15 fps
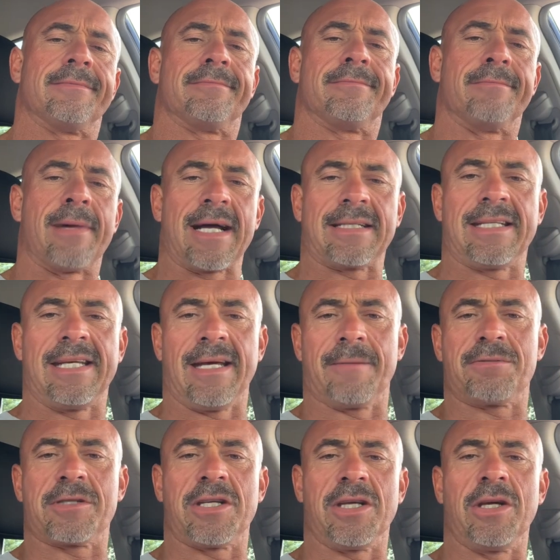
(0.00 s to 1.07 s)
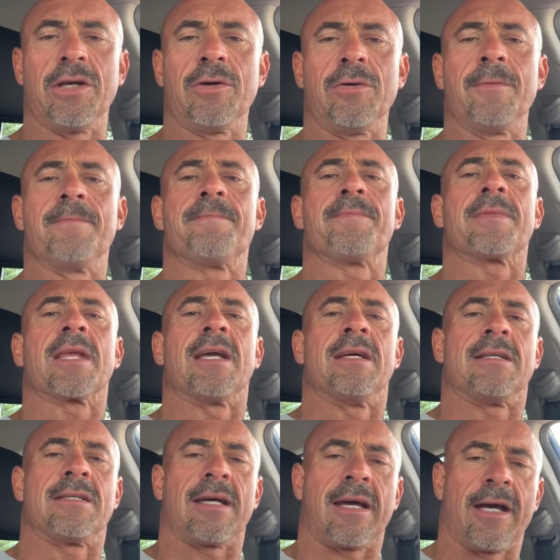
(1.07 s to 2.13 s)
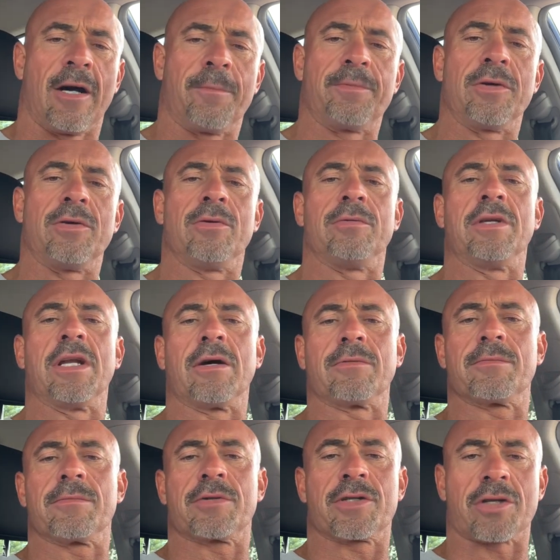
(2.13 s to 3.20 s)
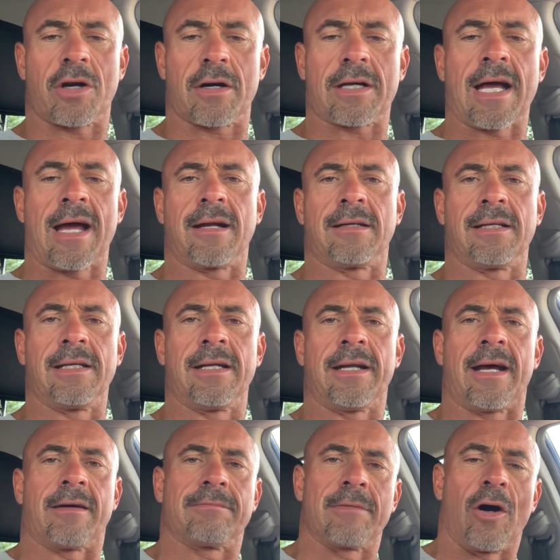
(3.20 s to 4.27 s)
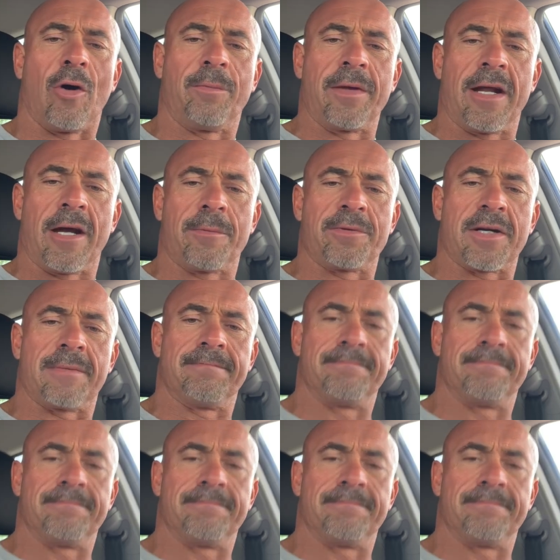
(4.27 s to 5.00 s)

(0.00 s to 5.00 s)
my tips to you to help you, start kind of leaning out. Hope that helps you.